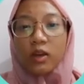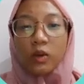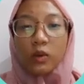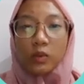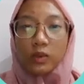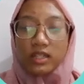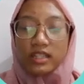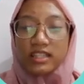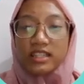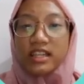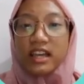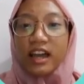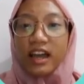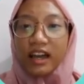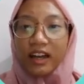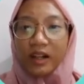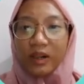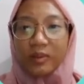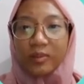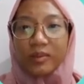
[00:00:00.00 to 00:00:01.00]
which
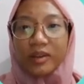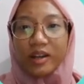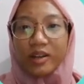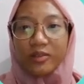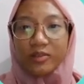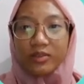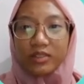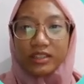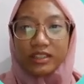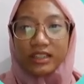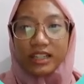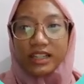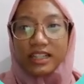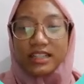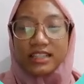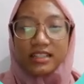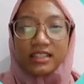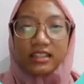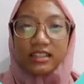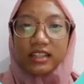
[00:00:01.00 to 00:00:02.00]
help
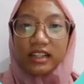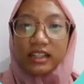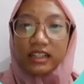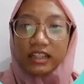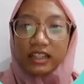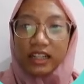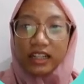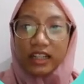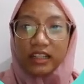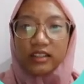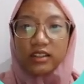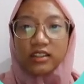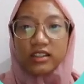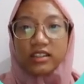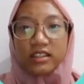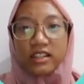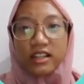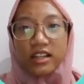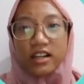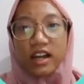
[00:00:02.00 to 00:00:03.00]
advertisers target
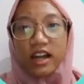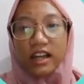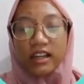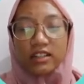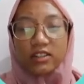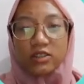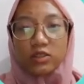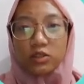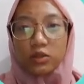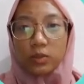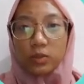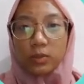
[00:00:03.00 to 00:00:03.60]
their ads to